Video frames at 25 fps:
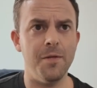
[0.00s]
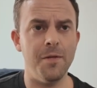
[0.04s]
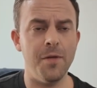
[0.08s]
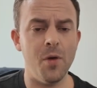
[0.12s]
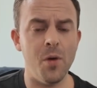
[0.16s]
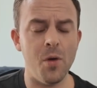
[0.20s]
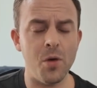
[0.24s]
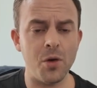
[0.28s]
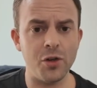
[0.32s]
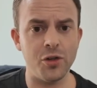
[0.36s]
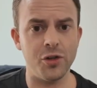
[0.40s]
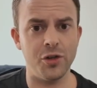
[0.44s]

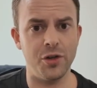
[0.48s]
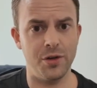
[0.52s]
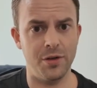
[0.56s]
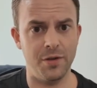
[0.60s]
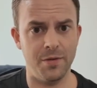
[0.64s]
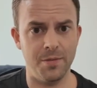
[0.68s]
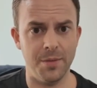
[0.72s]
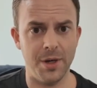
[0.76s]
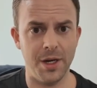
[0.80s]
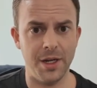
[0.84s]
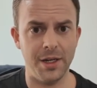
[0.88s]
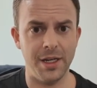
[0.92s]
fortune
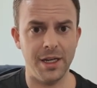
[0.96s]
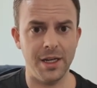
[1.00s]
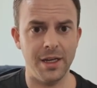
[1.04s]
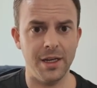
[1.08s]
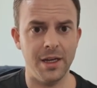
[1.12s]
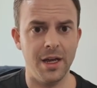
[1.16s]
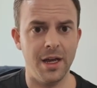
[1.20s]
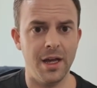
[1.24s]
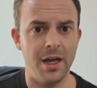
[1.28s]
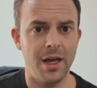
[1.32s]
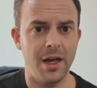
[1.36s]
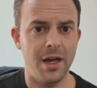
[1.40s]
of money
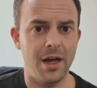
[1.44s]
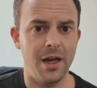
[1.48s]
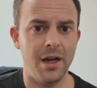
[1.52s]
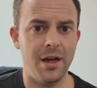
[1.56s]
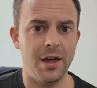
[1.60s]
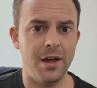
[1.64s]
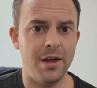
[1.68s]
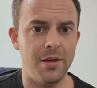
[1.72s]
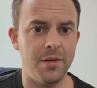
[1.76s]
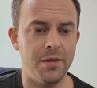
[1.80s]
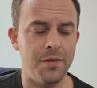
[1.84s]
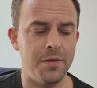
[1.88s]

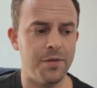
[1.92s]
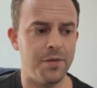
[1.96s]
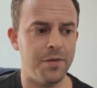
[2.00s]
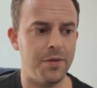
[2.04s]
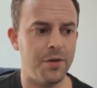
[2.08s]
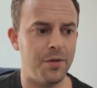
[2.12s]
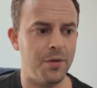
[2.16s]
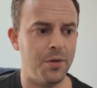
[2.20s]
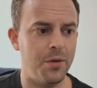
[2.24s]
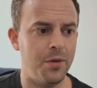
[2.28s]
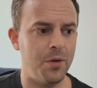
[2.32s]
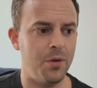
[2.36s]

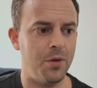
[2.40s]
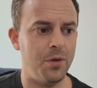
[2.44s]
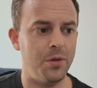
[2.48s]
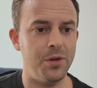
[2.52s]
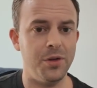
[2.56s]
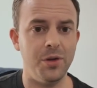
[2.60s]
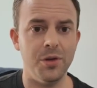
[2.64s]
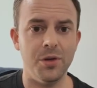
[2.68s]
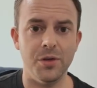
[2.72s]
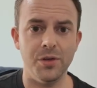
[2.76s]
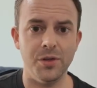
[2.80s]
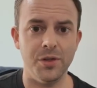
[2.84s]
for
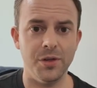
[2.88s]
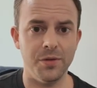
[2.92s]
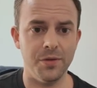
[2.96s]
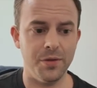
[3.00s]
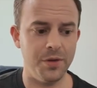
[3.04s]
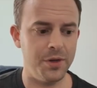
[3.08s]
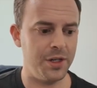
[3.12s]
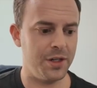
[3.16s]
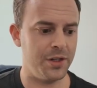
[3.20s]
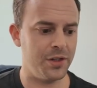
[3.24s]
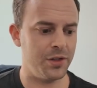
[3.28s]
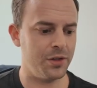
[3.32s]

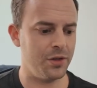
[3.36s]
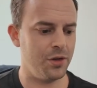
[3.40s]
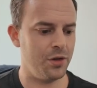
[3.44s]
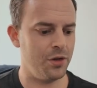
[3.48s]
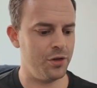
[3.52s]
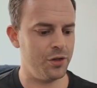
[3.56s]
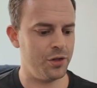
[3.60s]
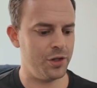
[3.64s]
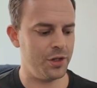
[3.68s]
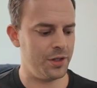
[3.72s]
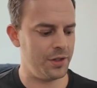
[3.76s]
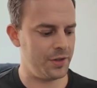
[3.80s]
different
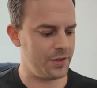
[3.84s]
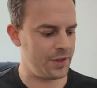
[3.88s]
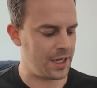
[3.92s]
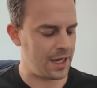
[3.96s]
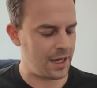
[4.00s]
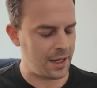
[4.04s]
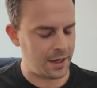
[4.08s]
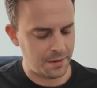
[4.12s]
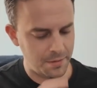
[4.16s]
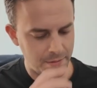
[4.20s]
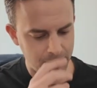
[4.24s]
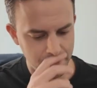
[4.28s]
excursions
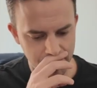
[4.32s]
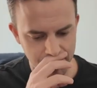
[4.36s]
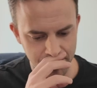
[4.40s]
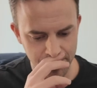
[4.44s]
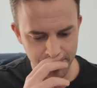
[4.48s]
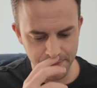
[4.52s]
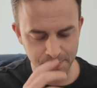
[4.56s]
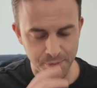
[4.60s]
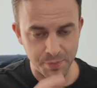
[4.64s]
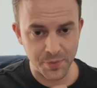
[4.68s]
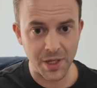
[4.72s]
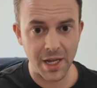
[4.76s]
and
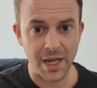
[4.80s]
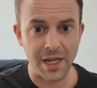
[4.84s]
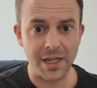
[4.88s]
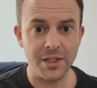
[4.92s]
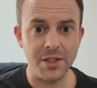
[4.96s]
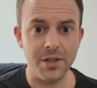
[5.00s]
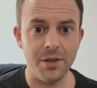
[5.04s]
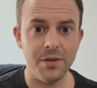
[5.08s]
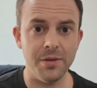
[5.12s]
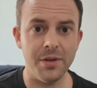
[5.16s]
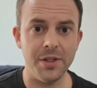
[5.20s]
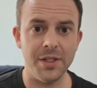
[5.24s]

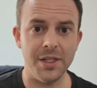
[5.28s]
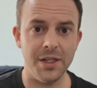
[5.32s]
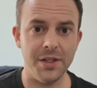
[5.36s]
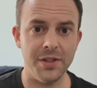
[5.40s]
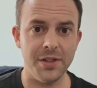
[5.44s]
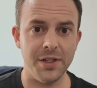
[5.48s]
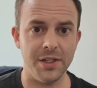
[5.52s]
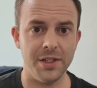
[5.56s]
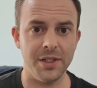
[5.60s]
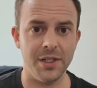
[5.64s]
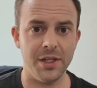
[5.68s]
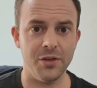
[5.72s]

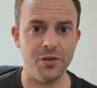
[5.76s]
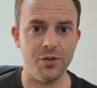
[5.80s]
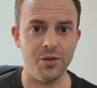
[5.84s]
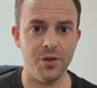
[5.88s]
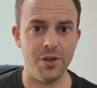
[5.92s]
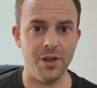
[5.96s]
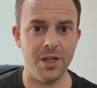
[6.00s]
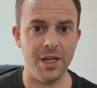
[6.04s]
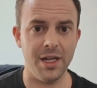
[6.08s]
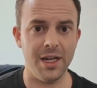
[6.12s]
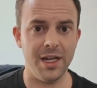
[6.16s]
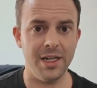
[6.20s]
activities,
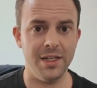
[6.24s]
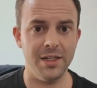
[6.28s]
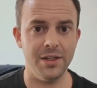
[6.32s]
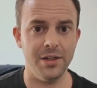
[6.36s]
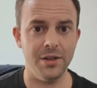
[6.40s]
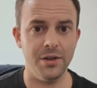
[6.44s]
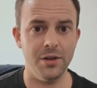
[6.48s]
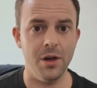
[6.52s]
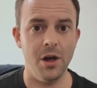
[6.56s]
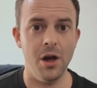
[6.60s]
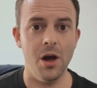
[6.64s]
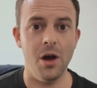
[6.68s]
etc., that I
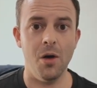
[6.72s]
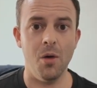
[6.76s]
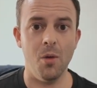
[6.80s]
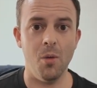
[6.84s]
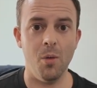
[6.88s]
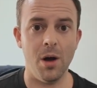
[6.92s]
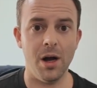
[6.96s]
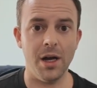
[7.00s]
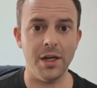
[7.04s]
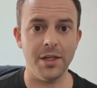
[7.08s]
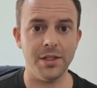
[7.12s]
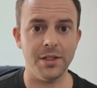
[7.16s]
did
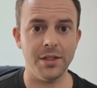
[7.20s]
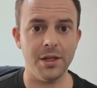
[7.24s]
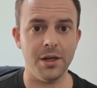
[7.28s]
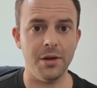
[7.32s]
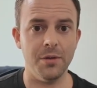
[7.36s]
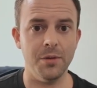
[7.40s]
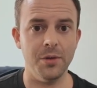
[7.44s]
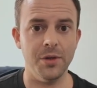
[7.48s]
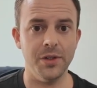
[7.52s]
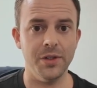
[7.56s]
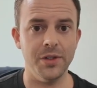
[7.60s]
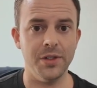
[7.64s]
whilst
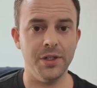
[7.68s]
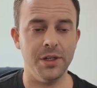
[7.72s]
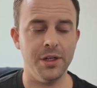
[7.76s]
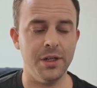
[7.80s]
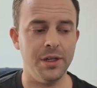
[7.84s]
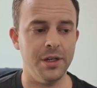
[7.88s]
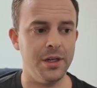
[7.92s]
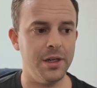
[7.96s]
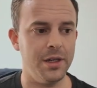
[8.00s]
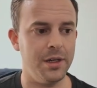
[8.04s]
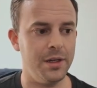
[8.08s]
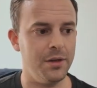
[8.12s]
I was
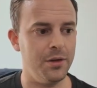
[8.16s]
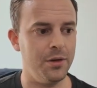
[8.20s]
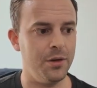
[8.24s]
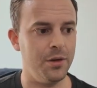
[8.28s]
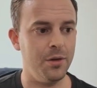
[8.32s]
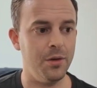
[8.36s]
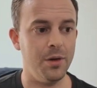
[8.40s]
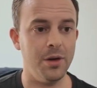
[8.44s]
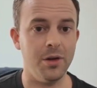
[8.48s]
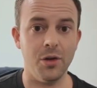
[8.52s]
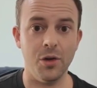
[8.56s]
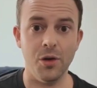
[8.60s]

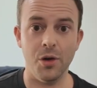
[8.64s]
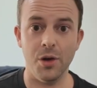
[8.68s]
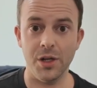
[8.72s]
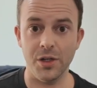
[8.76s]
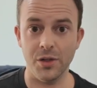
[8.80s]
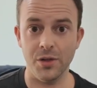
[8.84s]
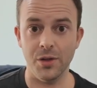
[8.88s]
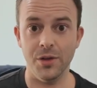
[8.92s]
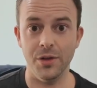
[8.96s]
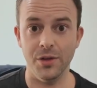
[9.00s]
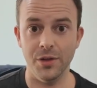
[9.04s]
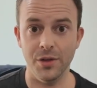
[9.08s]

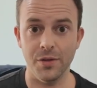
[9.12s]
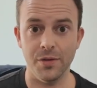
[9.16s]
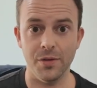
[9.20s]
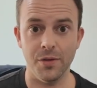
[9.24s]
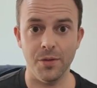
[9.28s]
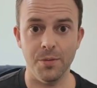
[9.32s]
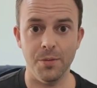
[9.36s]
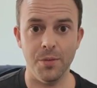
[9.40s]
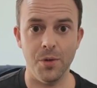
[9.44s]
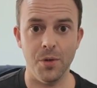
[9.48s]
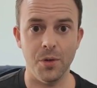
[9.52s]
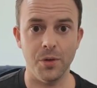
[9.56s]
going to the
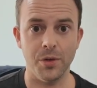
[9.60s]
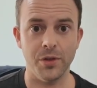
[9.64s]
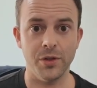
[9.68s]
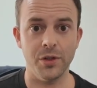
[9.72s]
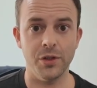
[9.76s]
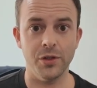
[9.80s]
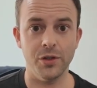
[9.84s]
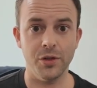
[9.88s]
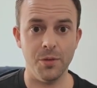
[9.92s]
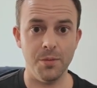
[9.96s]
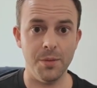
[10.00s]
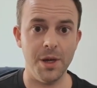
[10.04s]
different
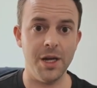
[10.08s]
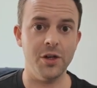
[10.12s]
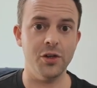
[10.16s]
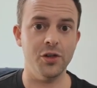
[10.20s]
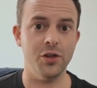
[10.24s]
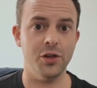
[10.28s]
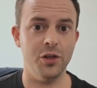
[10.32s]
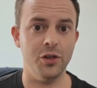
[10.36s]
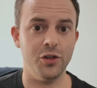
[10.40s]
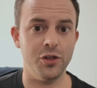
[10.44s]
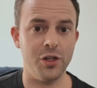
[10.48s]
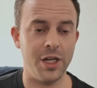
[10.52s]
ports. So make
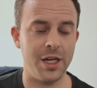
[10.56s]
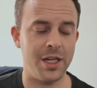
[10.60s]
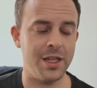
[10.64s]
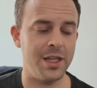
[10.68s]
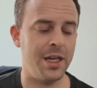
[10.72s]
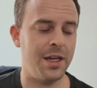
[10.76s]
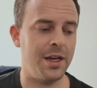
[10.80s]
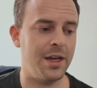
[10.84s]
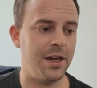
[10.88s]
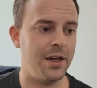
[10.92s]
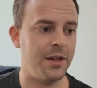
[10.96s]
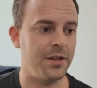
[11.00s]
sure you check
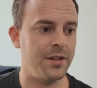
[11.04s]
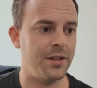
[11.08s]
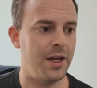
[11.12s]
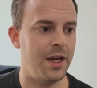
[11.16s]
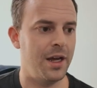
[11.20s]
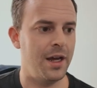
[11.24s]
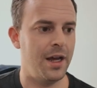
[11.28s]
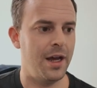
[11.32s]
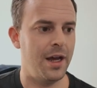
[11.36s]
that out.